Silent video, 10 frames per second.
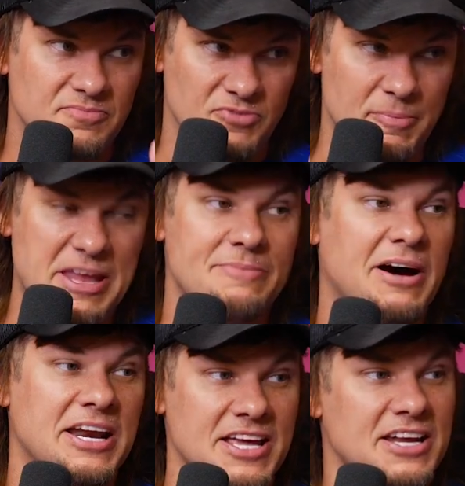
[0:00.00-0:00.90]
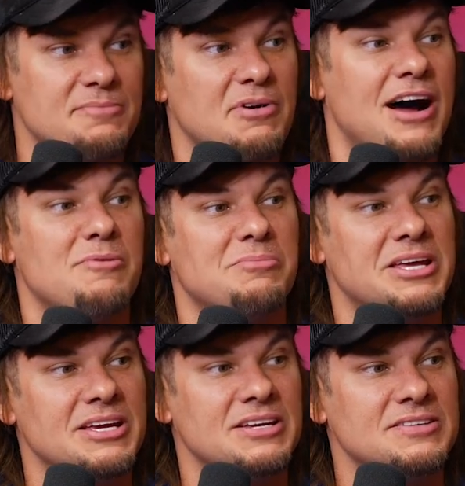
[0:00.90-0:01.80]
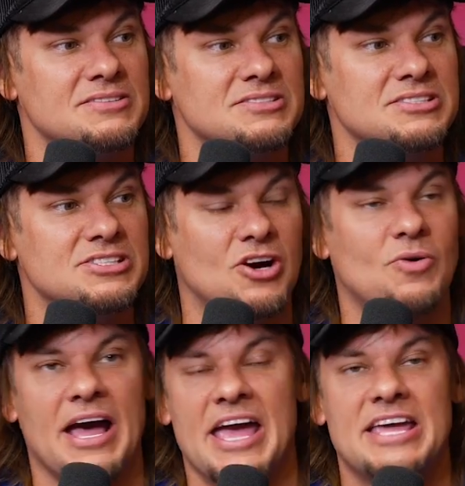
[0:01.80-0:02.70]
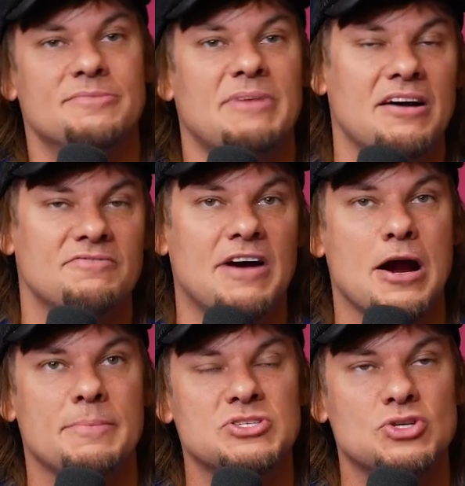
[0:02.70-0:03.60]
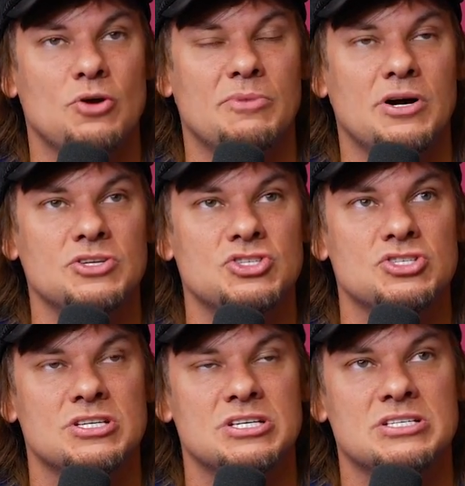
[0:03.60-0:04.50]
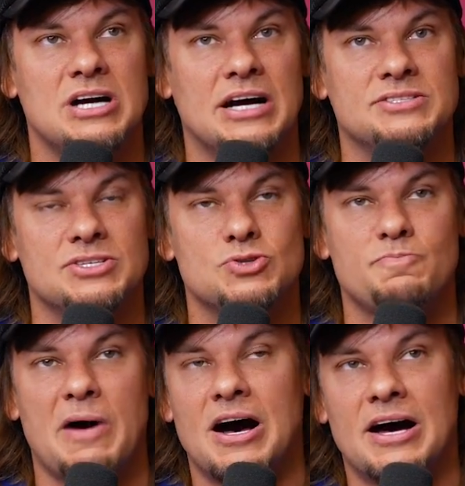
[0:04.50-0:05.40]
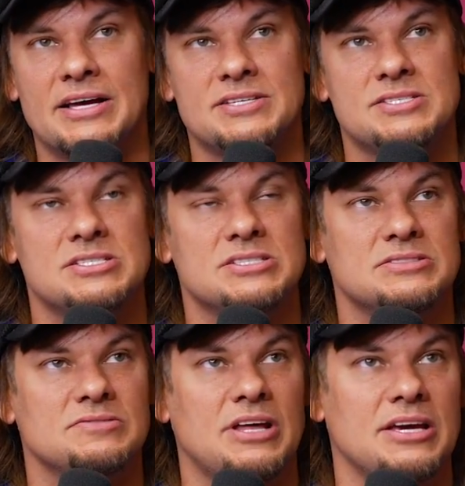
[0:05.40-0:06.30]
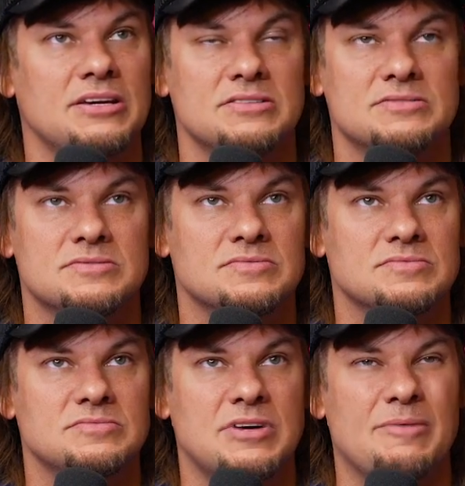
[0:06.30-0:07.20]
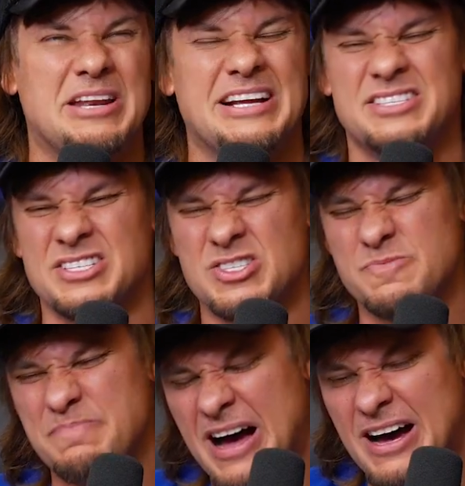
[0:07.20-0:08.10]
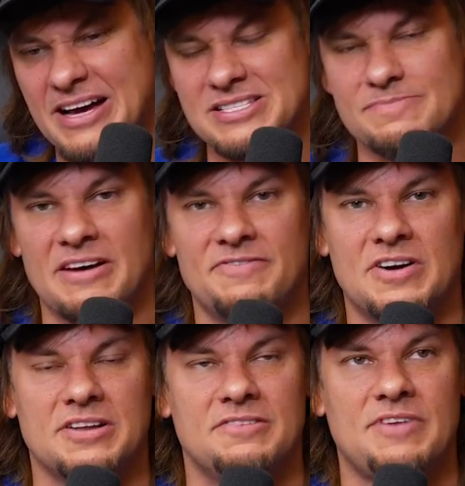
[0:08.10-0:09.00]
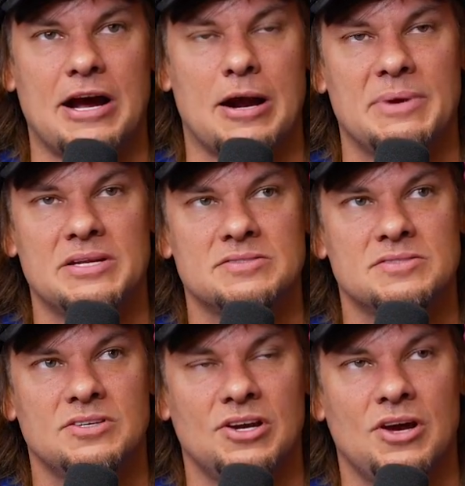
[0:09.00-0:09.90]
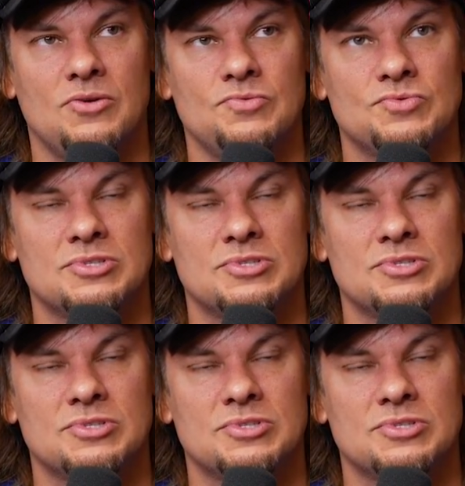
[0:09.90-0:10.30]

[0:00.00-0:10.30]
from anybody in it, probably. You know, I hated my environment so much. I despised, like, I mean, I despised my fucking environment, you know?